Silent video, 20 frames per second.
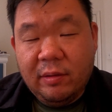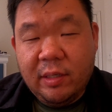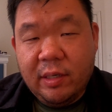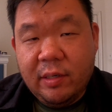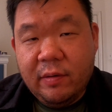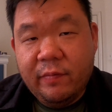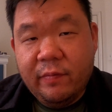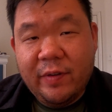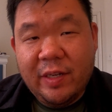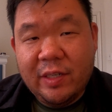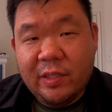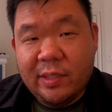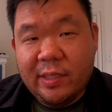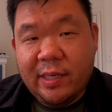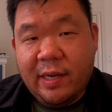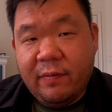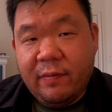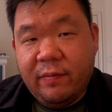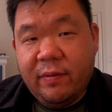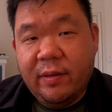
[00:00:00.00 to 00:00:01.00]
And eventually I
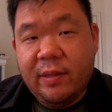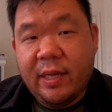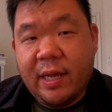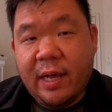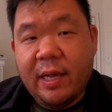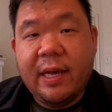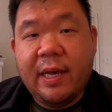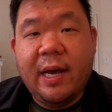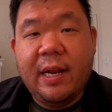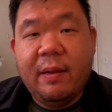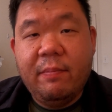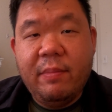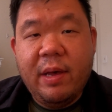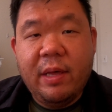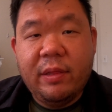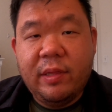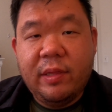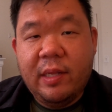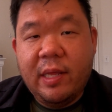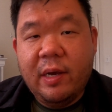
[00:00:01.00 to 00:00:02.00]
feel like I got a
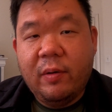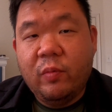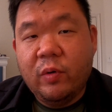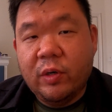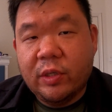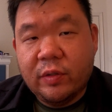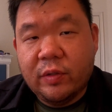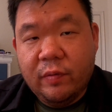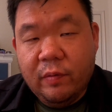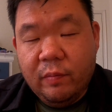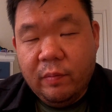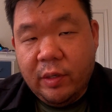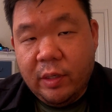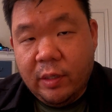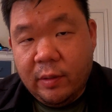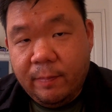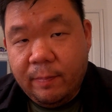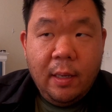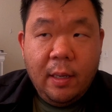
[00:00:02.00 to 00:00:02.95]
method that works for me.